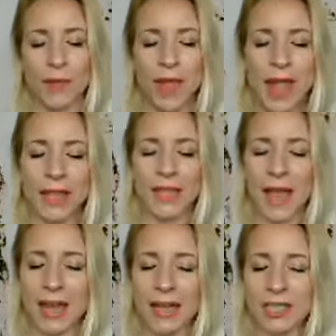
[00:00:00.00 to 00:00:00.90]

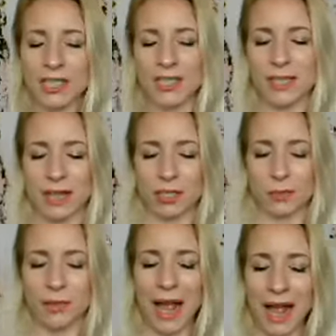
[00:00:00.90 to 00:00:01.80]
engage in
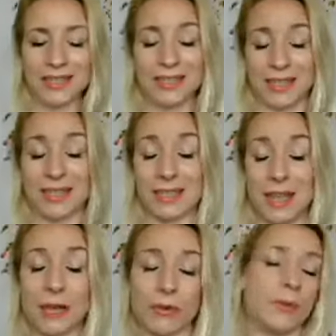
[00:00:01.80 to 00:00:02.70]
sexual acts in a
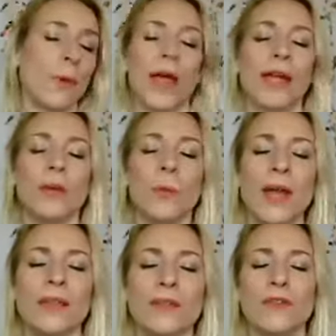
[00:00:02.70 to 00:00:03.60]
sacred way, in a
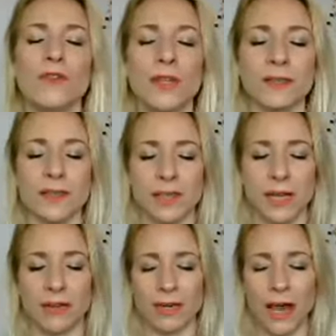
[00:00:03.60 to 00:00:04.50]
way that feels
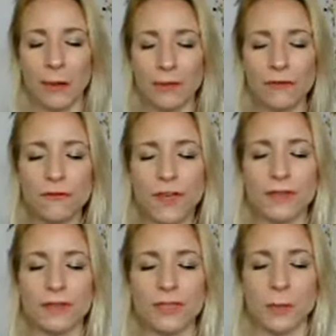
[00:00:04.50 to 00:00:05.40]
sacred, and how it
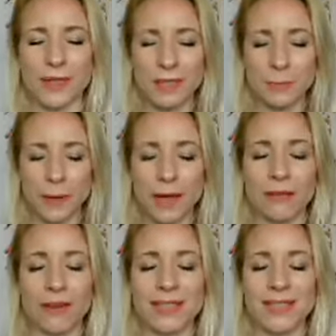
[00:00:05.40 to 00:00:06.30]
feels to
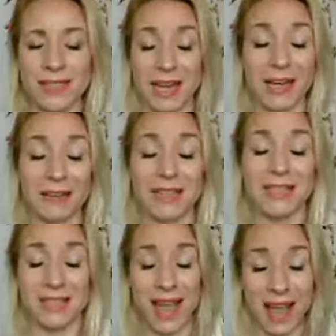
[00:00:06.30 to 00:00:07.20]
experience sacred
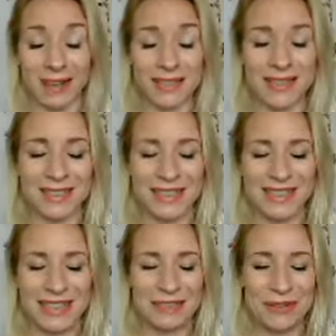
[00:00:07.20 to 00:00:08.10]
sex?
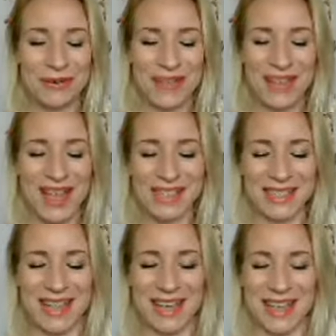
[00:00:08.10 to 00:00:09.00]
If you want that,
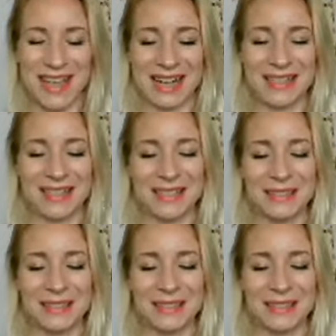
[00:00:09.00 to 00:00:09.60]
say yes.